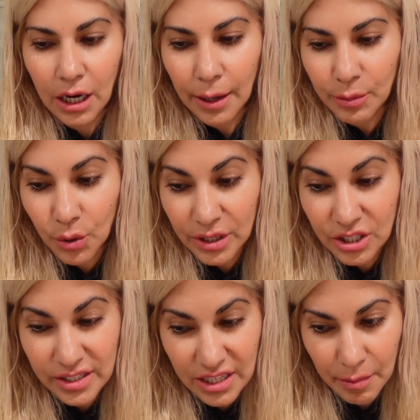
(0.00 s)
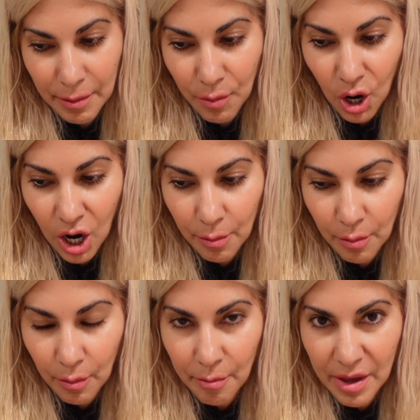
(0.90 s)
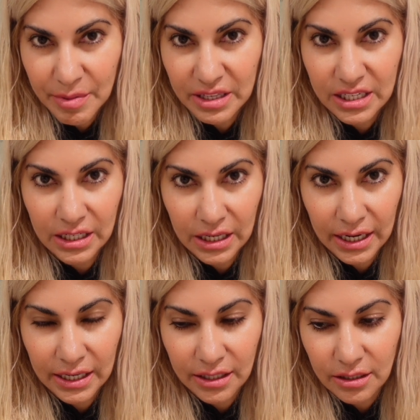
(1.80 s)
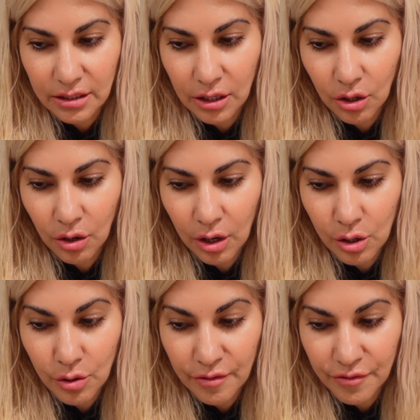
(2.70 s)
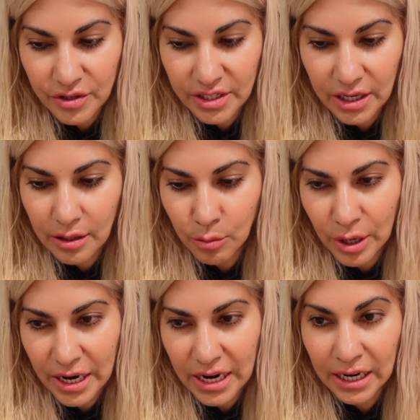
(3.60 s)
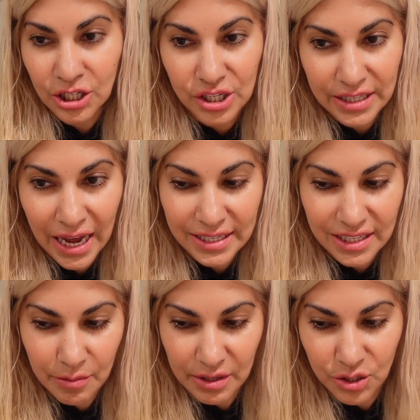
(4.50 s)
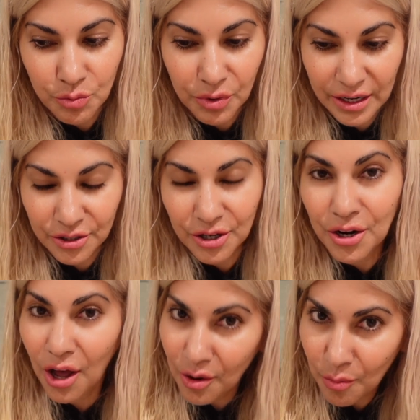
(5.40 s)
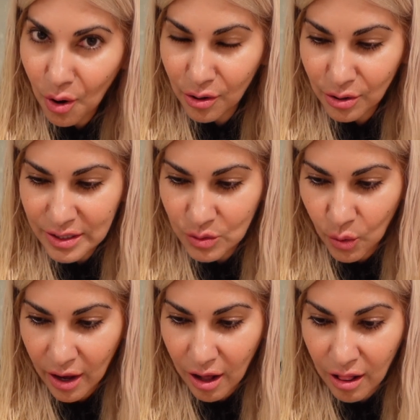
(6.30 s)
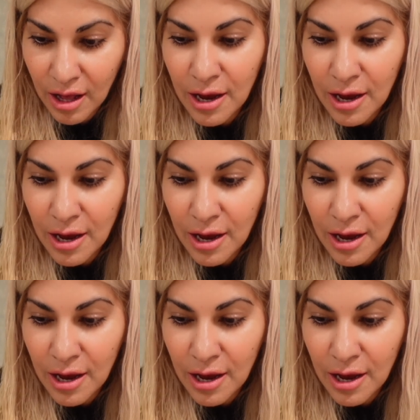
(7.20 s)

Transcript: I'm going to see my mom maybe tonight uh, or first thing in the morning and she's asking me to bring her another bottle as well.